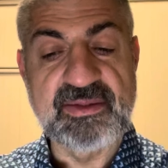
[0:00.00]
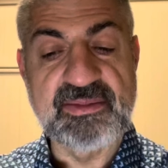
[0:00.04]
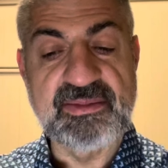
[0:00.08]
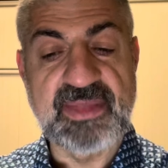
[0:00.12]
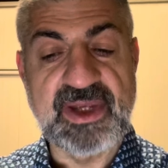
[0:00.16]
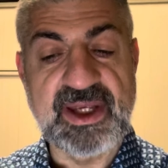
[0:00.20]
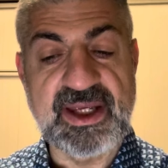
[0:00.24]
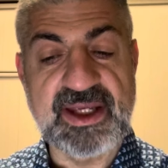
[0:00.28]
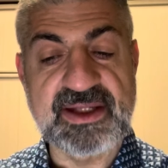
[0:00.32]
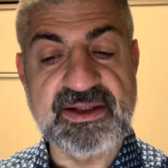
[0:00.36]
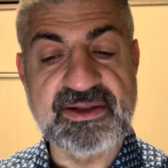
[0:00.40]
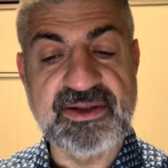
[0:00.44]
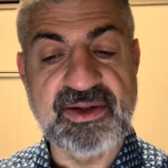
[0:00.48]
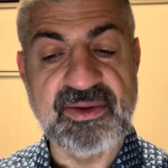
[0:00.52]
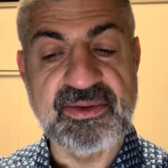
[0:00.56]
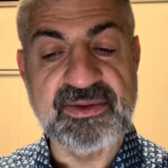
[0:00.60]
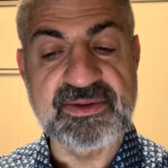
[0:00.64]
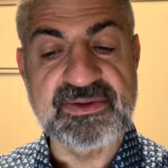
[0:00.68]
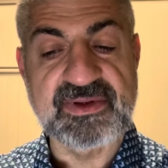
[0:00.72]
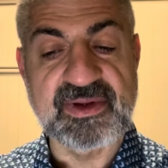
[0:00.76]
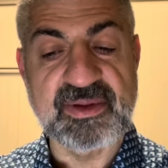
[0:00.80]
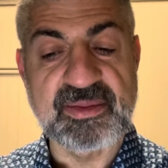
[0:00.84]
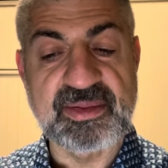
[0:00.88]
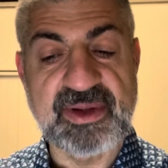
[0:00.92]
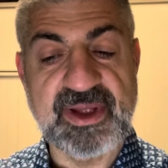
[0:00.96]
make notes
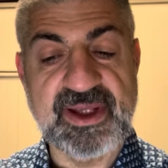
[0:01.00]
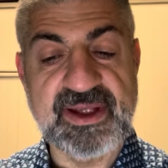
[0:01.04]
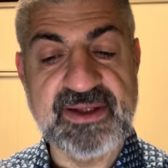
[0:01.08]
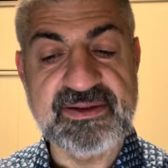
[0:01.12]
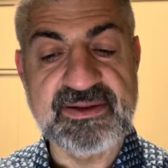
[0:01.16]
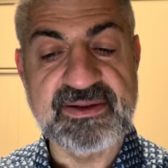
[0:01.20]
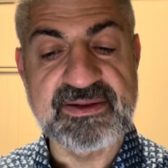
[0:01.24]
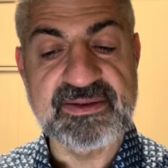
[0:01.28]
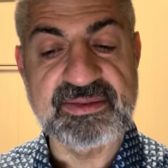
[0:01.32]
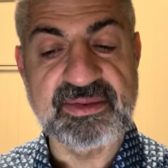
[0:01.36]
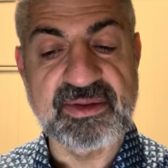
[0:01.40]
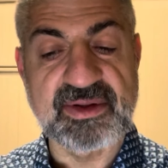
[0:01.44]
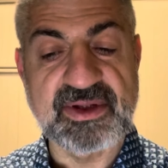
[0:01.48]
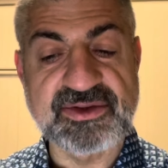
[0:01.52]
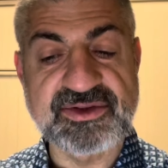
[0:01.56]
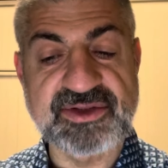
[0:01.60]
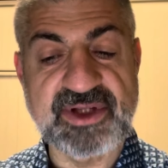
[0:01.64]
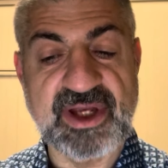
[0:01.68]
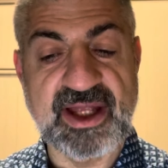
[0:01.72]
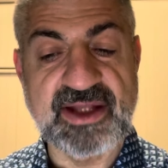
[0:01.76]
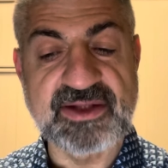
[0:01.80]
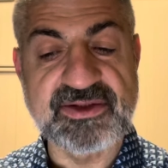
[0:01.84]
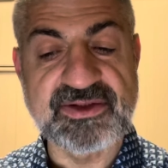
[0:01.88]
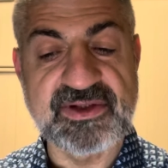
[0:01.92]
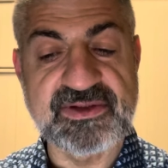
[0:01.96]
of the places where it
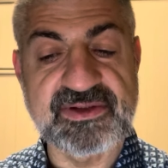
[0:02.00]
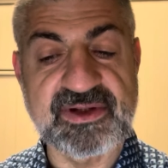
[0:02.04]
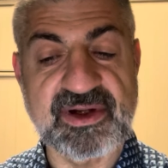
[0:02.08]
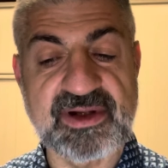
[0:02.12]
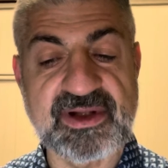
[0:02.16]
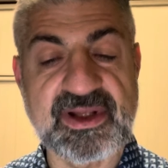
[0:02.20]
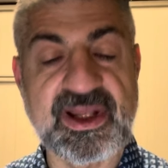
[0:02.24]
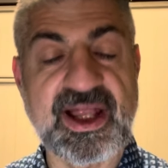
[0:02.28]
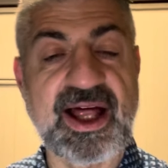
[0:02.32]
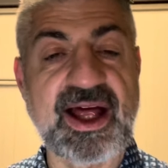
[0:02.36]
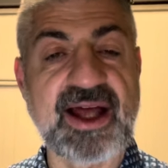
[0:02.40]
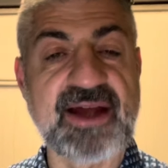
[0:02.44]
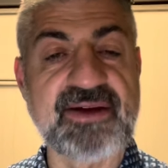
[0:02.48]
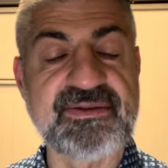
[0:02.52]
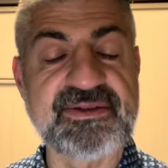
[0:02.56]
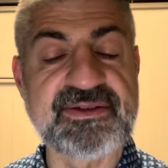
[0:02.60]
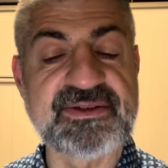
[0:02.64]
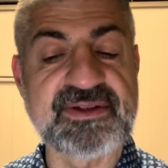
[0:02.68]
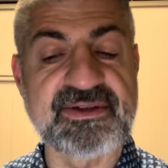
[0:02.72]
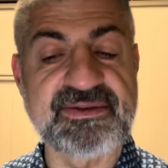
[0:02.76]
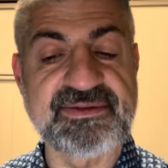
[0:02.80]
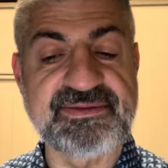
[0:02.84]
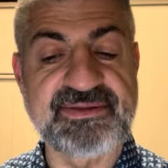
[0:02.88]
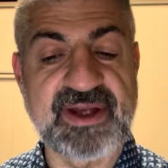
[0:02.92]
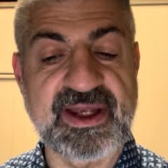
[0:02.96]
challenges our lives
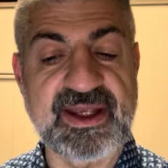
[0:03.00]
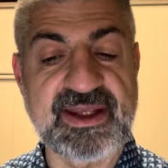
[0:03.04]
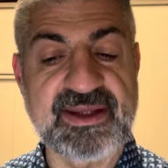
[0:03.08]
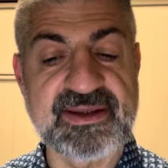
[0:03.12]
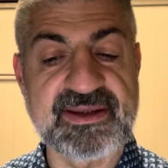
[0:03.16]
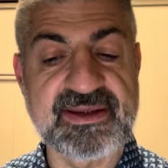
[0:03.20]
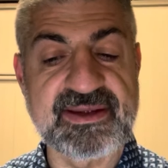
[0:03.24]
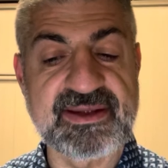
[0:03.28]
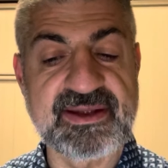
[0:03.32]
of faith.